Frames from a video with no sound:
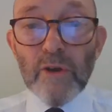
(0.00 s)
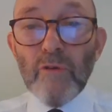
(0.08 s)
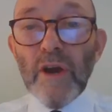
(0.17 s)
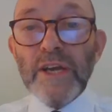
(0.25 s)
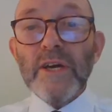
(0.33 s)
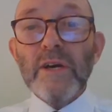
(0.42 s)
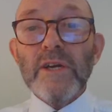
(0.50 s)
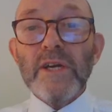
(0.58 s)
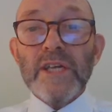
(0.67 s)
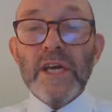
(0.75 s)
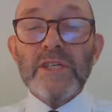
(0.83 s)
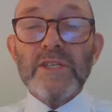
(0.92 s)
great
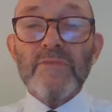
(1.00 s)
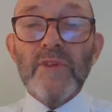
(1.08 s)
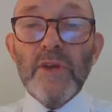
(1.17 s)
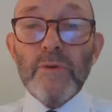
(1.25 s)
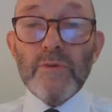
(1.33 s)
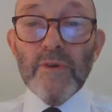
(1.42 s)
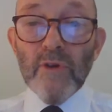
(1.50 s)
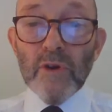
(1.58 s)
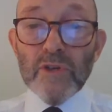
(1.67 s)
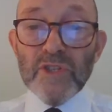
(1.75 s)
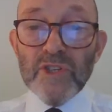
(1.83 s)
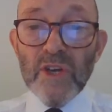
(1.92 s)
architect of the
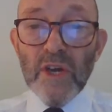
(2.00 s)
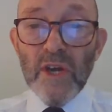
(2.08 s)
universe